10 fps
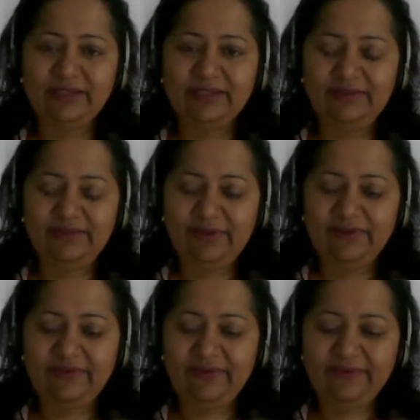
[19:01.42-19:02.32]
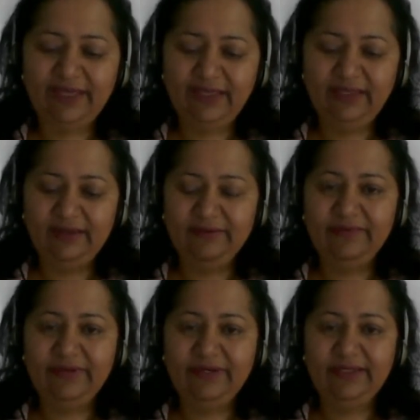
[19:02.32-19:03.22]
the philosophy of Gita,
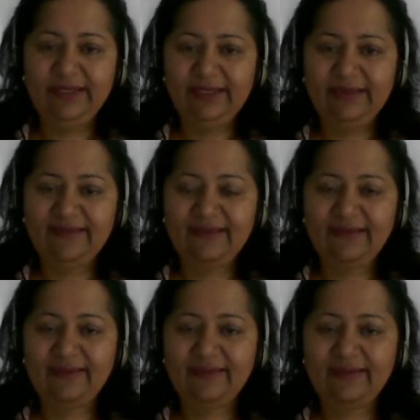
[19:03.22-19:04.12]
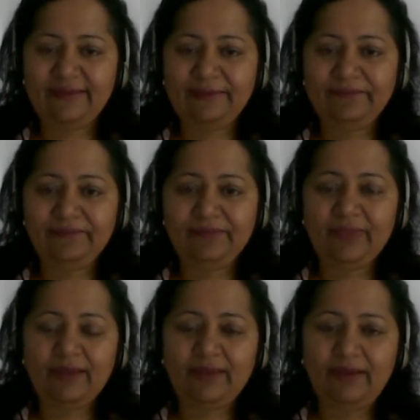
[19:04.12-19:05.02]
where the Gita says that
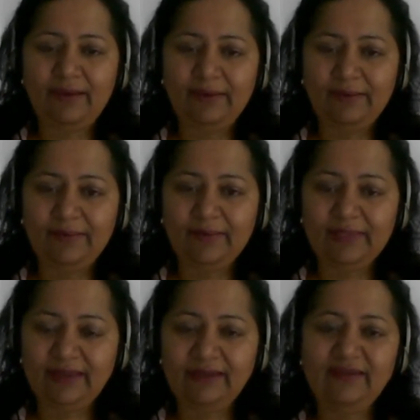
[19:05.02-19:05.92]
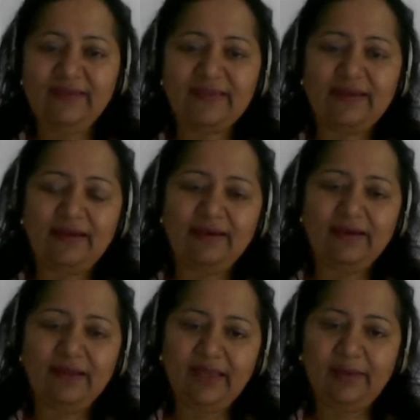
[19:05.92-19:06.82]
uh, things are
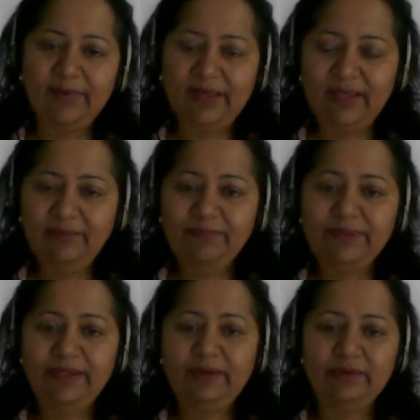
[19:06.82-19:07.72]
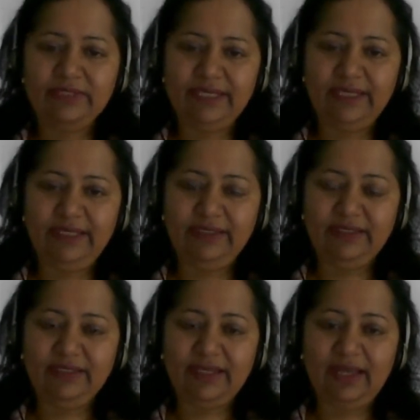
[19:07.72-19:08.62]
in a way
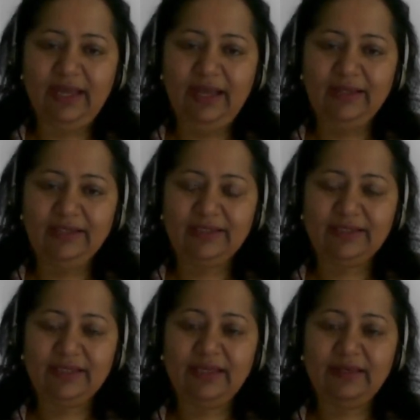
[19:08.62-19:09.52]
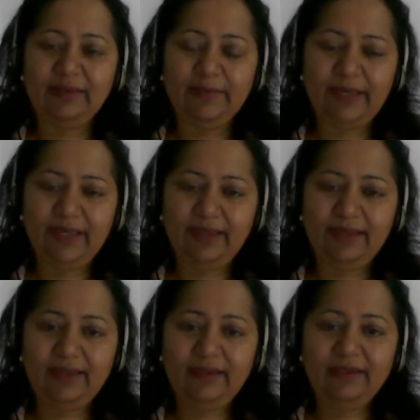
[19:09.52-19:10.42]
preordained, and in a way
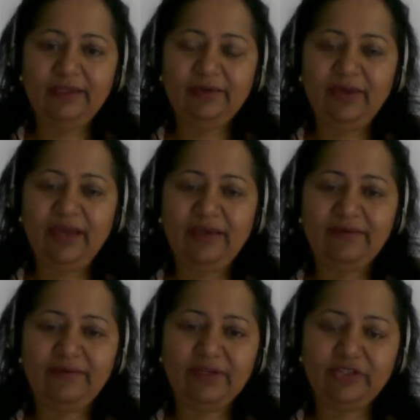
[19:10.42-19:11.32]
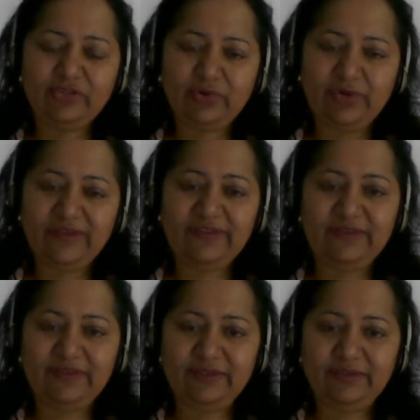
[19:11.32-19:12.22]
you have a choice
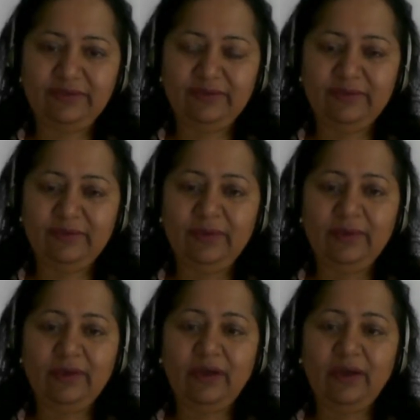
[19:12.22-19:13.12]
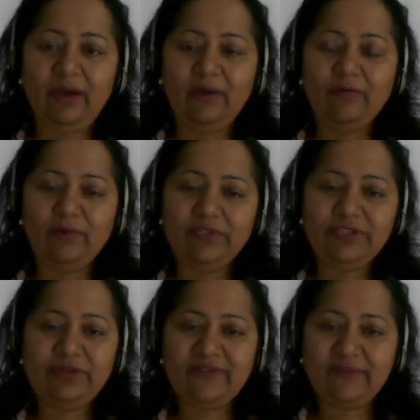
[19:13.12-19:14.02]
to do what
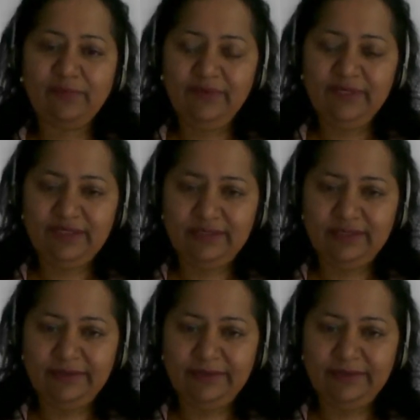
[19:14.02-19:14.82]
you're supposed to do.